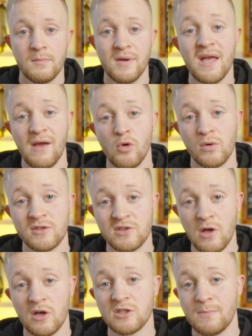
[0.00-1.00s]
But yeah, if you want to
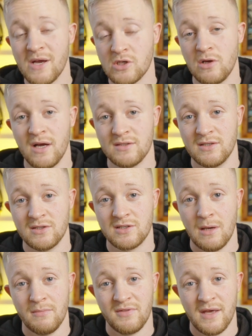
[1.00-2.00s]
start specializing in
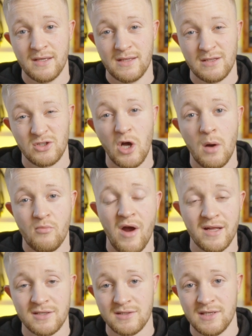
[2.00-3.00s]
something, then start
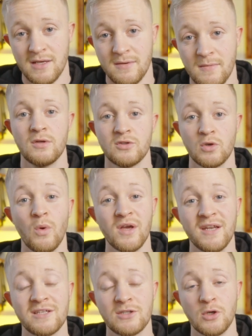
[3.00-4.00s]
practicing. So what
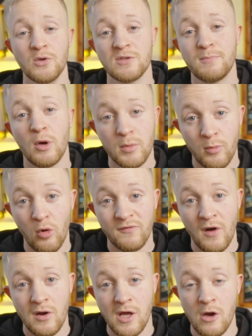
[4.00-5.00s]
you need to do is build a
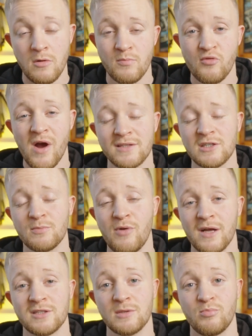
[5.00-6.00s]
portfolio, practice,
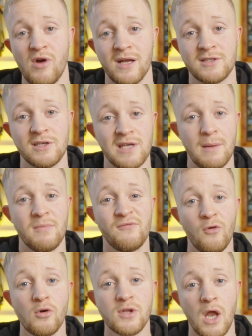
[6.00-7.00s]
practice, practice. And
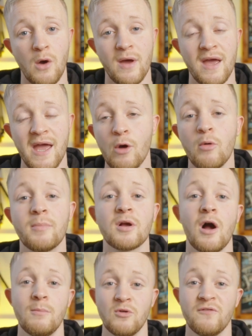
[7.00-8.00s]
before you know it, it will
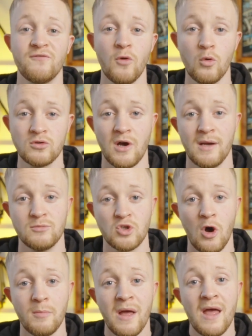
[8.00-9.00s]
become your full-time
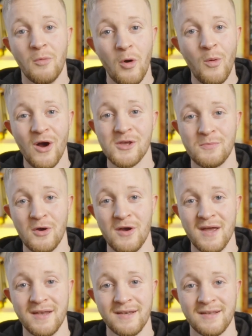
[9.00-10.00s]
job. The more work you put
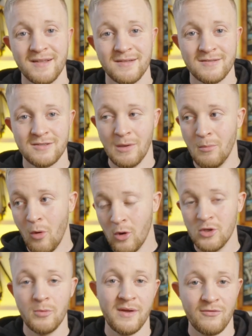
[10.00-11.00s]
in, the
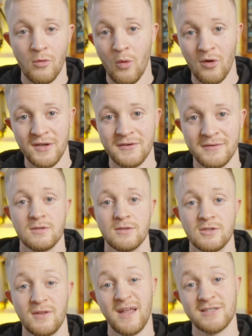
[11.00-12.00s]
more you'll be rewarded.
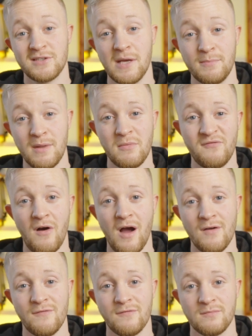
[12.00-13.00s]
So that's tip number
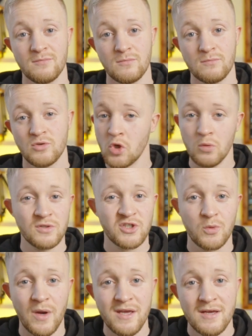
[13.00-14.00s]
5, short and
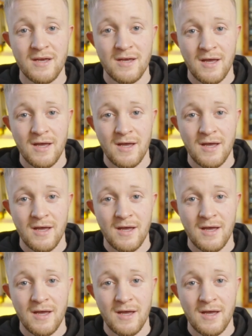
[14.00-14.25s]
sweet.